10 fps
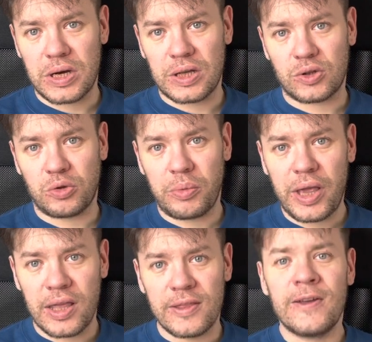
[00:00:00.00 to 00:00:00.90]
and
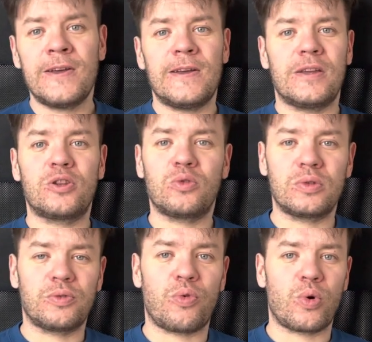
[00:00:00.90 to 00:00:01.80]
domain, it could
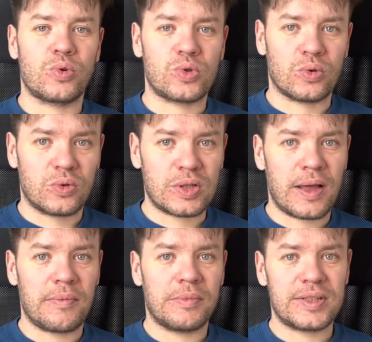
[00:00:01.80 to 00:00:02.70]
focus on
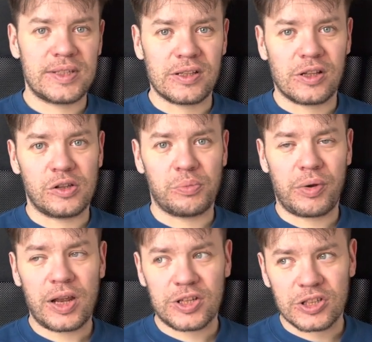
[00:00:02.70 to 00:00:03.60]
some single
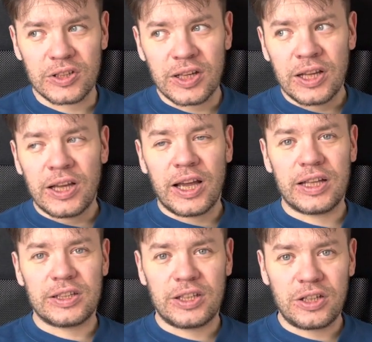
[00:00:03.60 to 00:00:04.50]
operation.
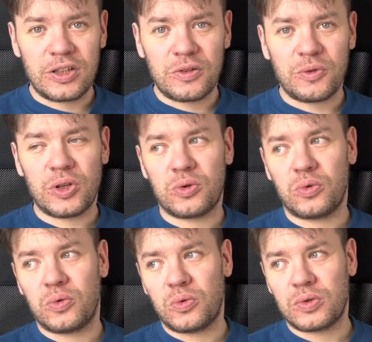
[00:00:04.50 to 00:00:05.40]
And here we
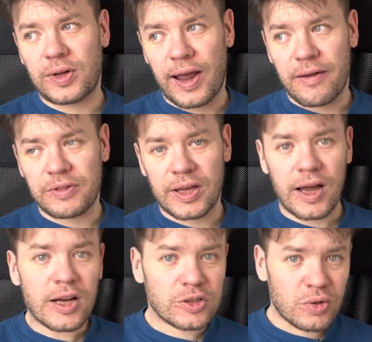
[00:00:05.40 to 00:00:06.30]
could have the
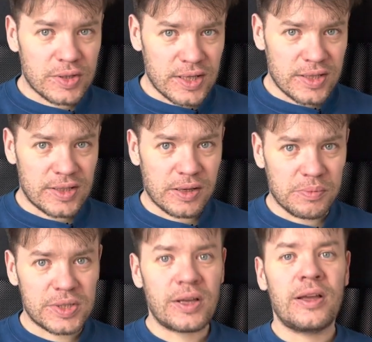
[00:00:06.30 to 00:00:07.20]
actor
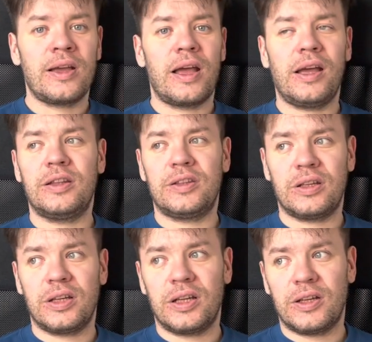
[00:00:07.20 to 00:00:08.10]
systems, and
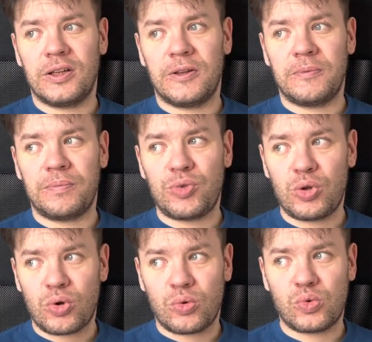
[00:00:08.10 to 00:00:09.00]
you
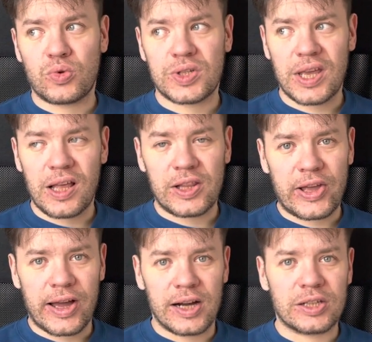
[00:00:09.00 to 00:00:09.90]
know, to scale the
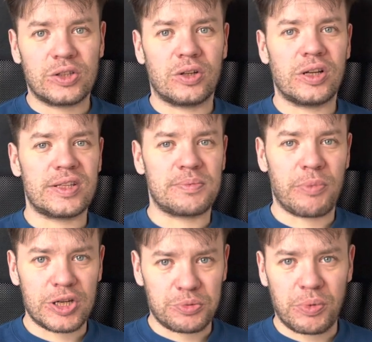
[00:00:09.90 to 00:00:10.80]
actor is
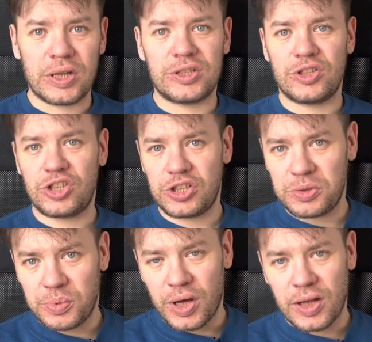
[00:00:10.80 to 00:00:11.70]
much
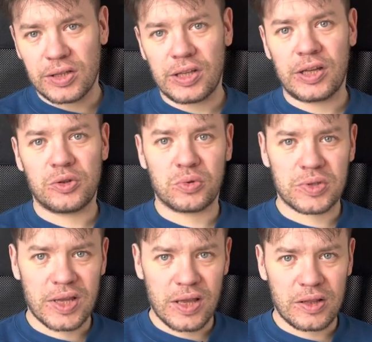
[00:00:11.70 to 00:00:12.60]
cheaper than to
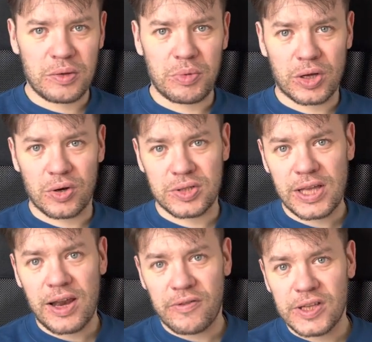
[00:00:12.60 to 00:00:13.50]
scale the
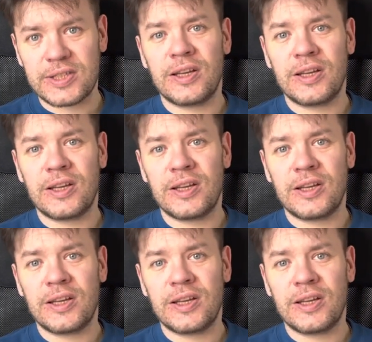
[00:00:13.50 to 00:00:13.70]
microservice.